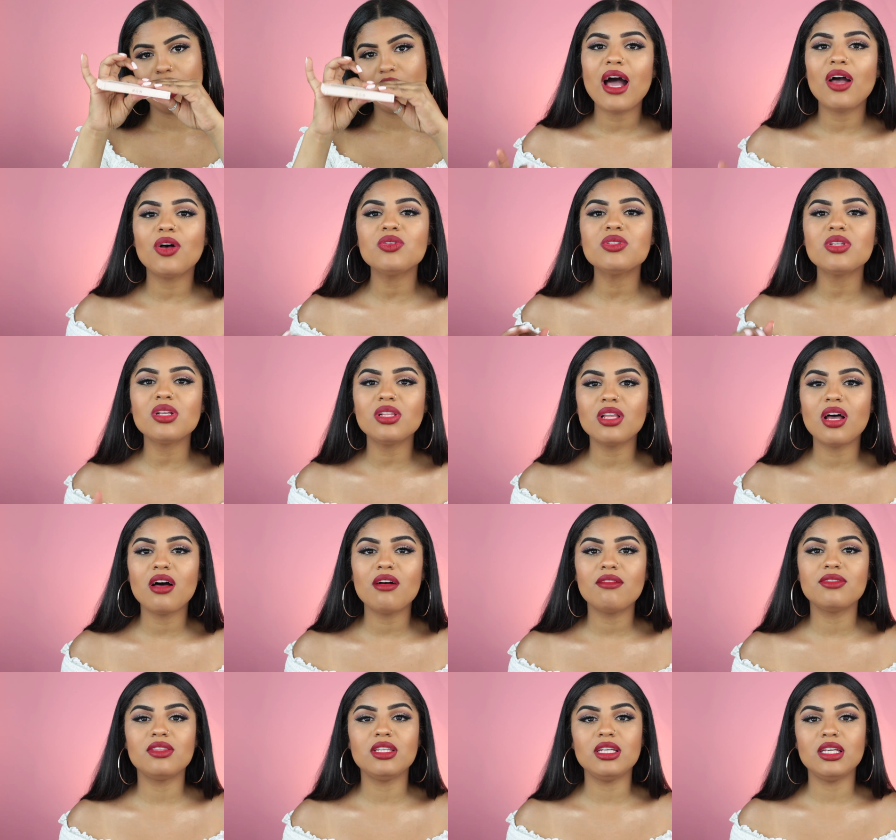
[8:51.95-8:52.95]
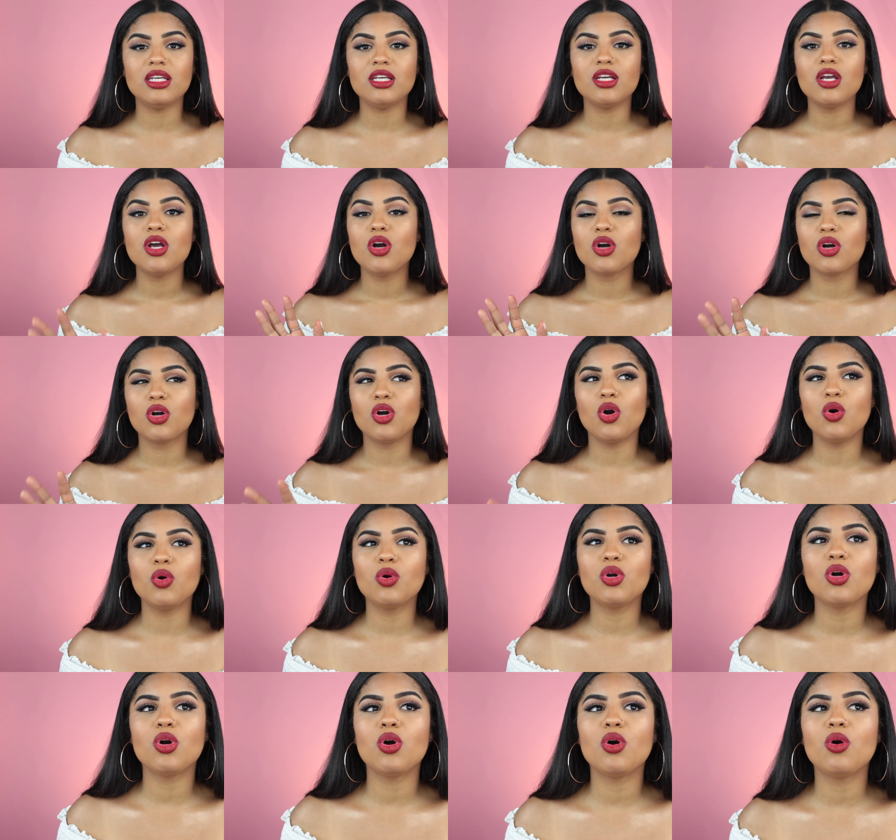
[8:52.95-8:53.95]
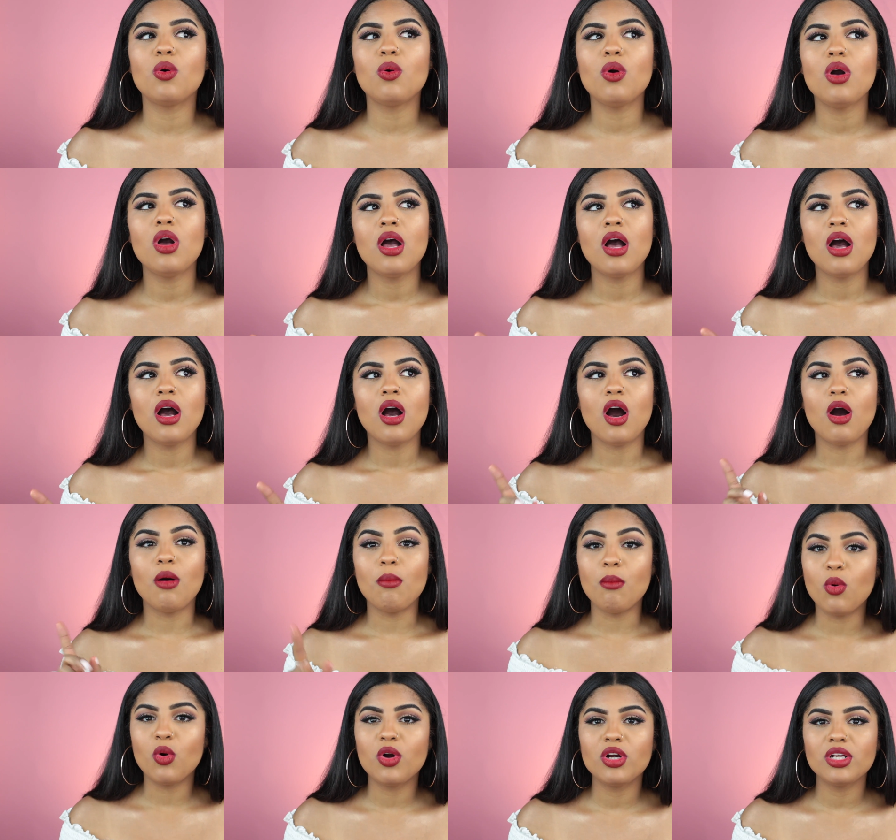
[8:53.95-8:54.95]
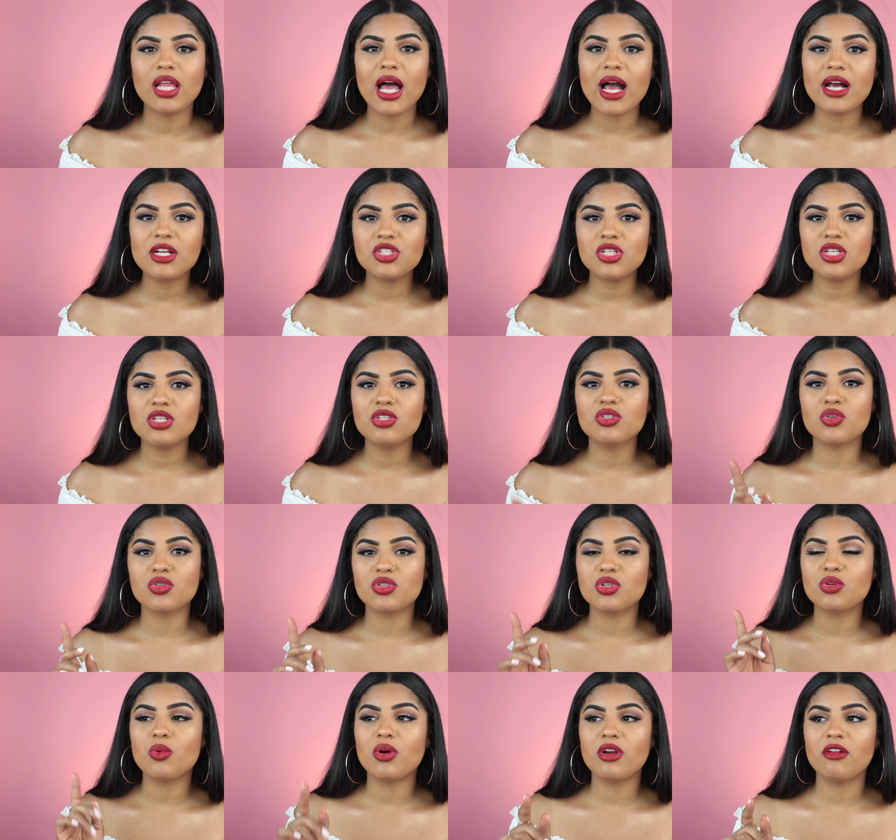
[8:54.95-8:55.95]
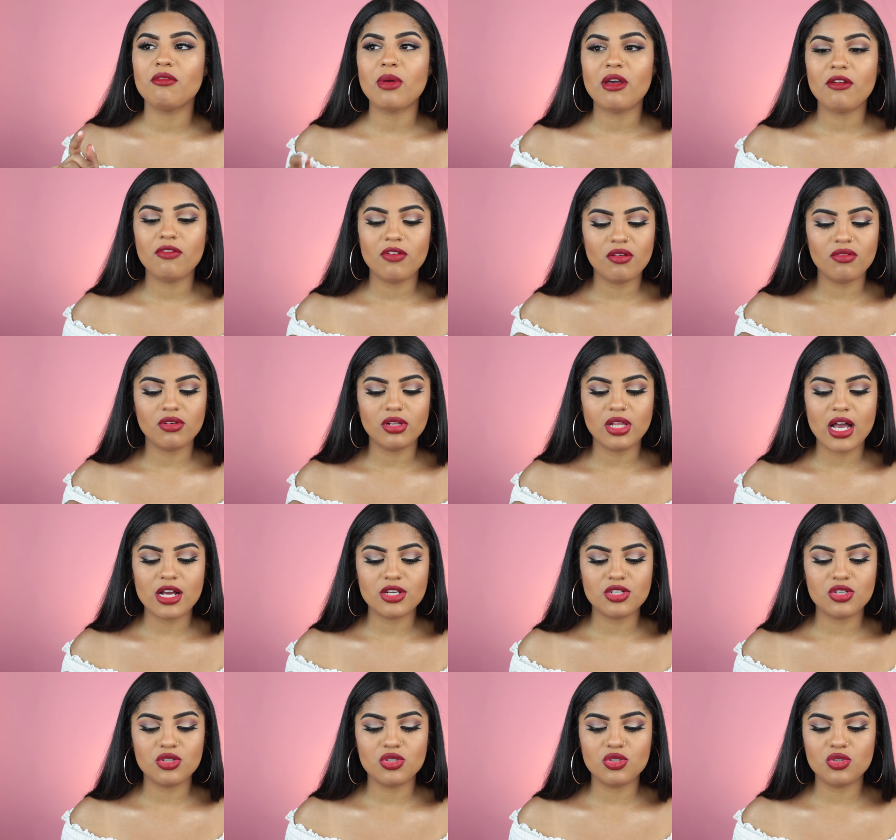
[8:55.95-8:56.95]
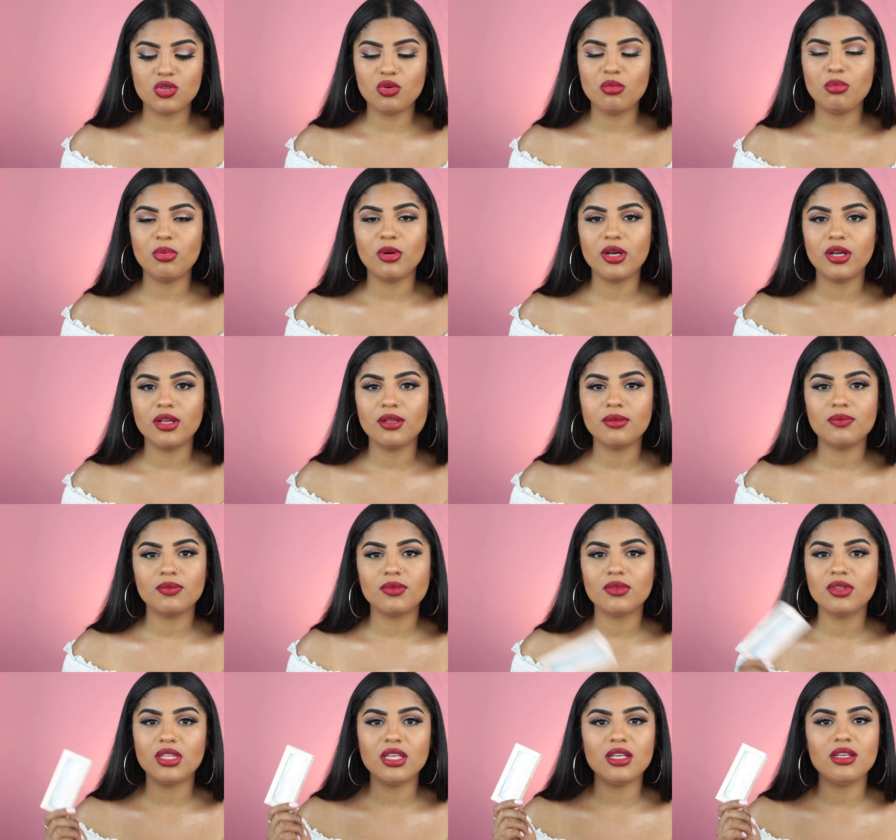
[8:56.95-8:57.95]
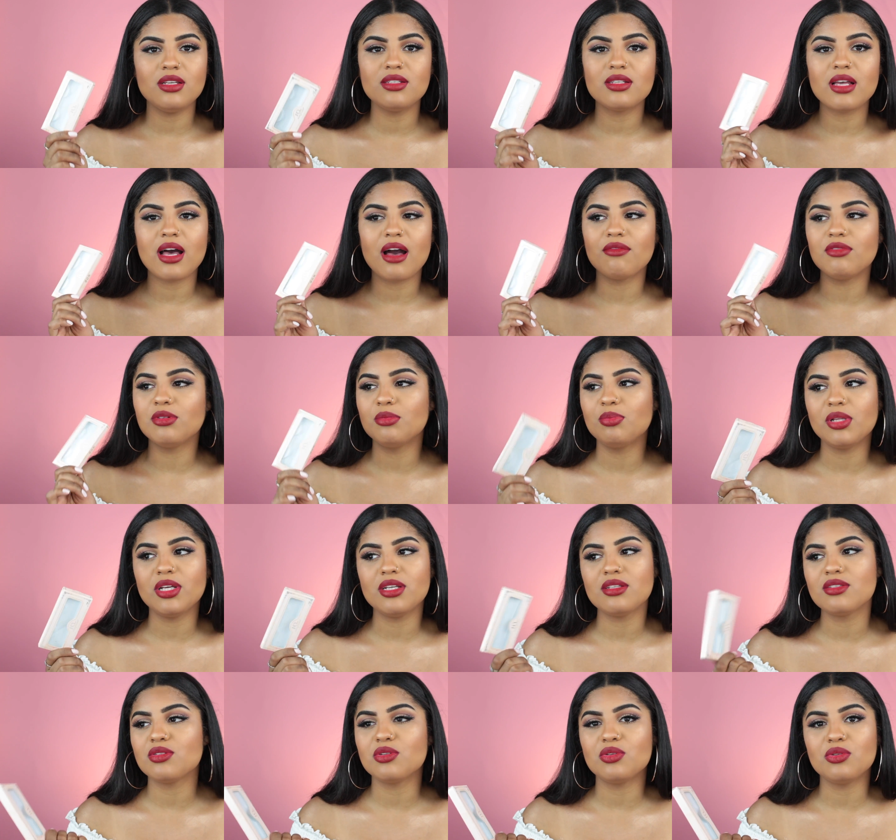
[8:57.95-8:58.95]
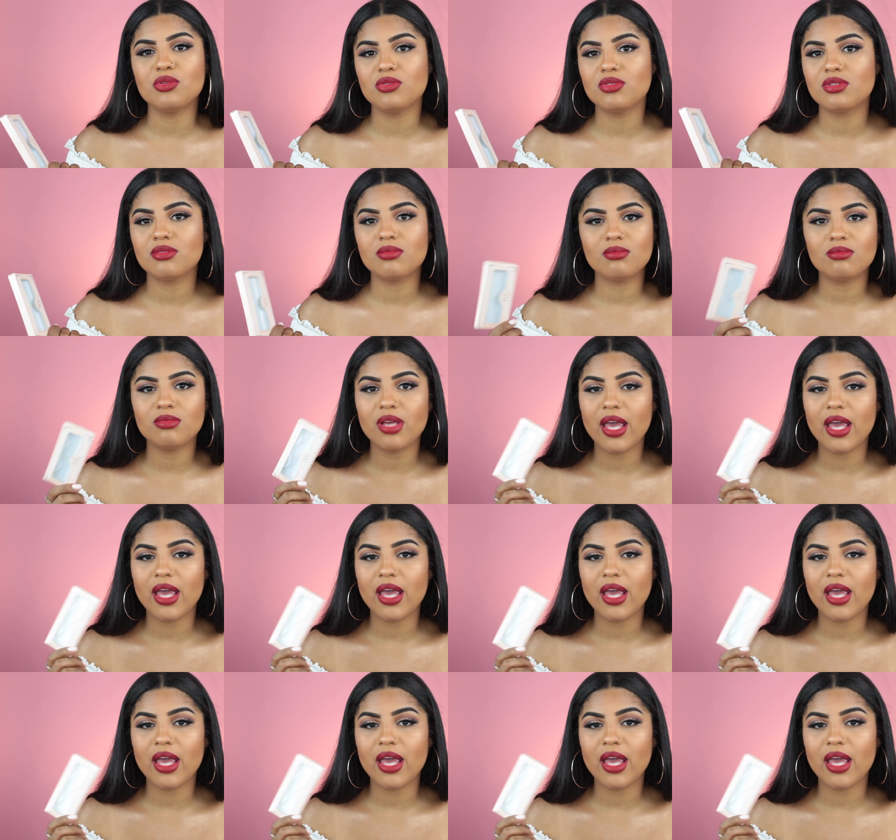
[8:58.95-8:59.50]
I also love the Cocoa Amore lashes. Those are one of my favorite lashes too, but these have replaced those.